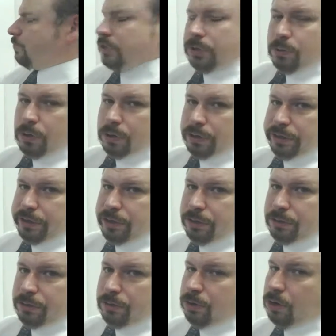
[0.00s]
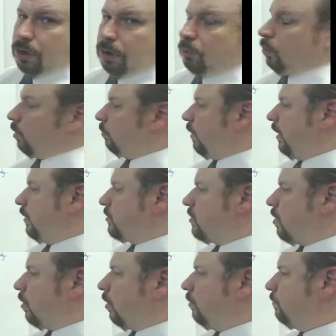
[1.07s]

the quantity, R1 minus R.